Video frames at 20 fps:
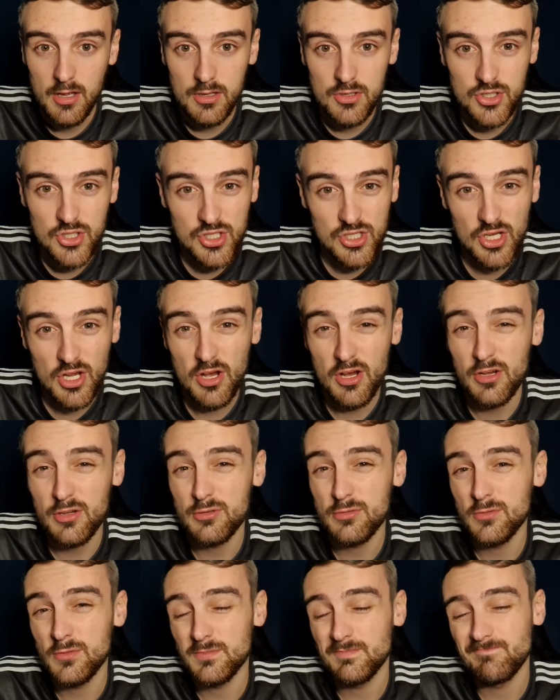
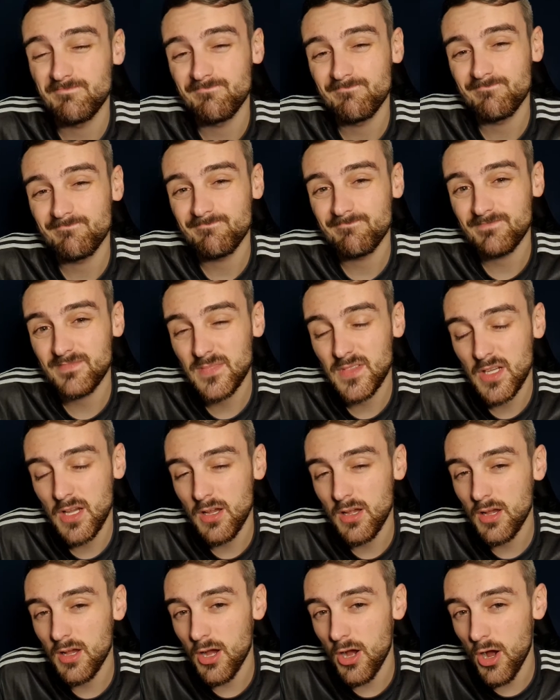So
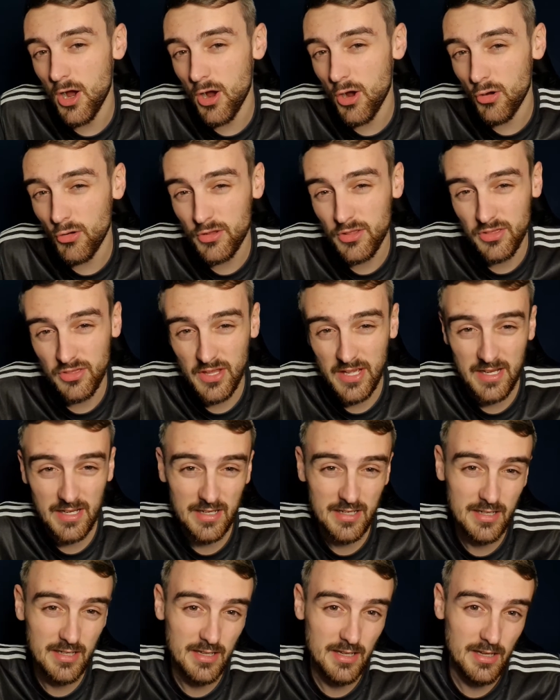I
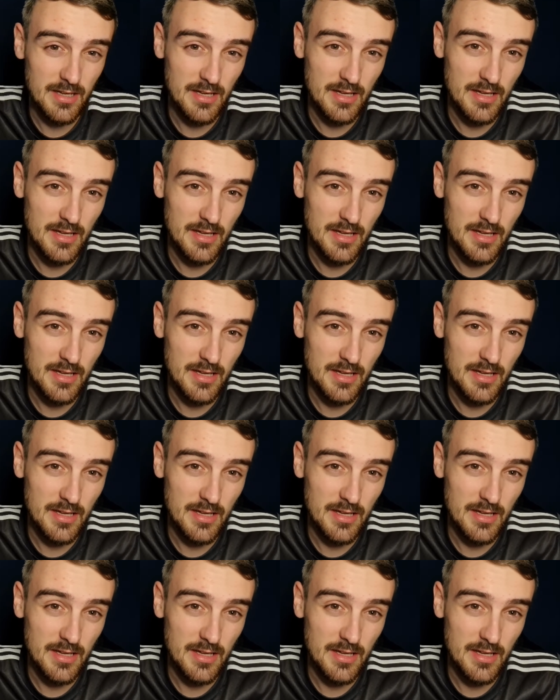think